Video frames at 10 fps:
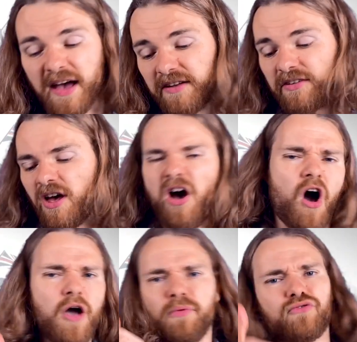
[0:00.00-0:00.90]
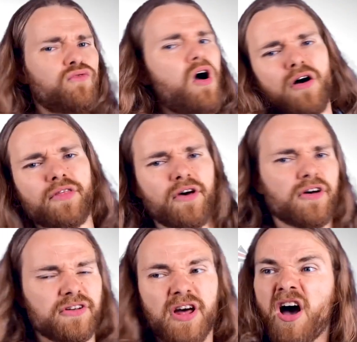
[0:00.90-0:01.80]
and I would rather,
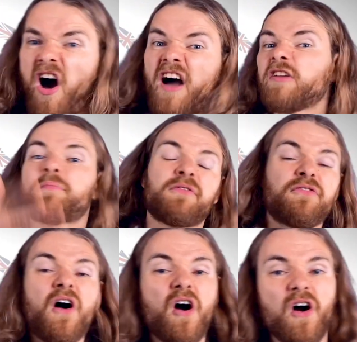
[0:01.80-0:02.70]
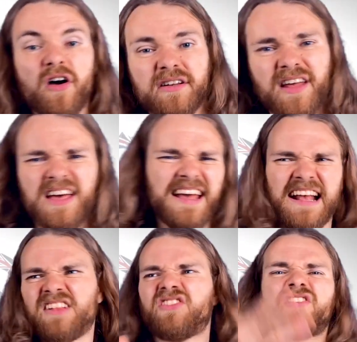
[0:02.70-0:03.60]
and I'd prefer, and
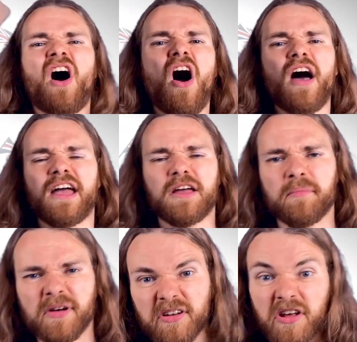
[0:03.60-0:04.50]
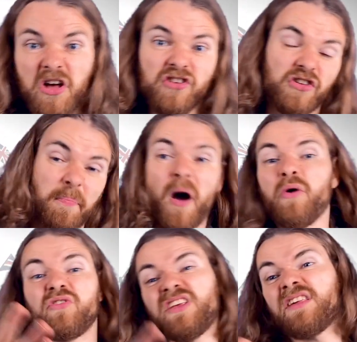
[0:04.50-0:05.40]
it's time, and
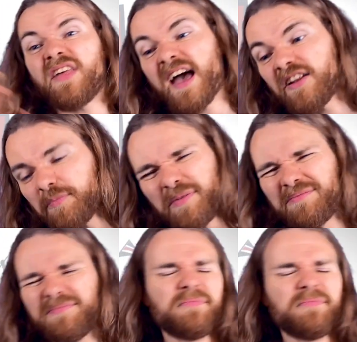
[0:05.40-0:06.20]
supposing that, but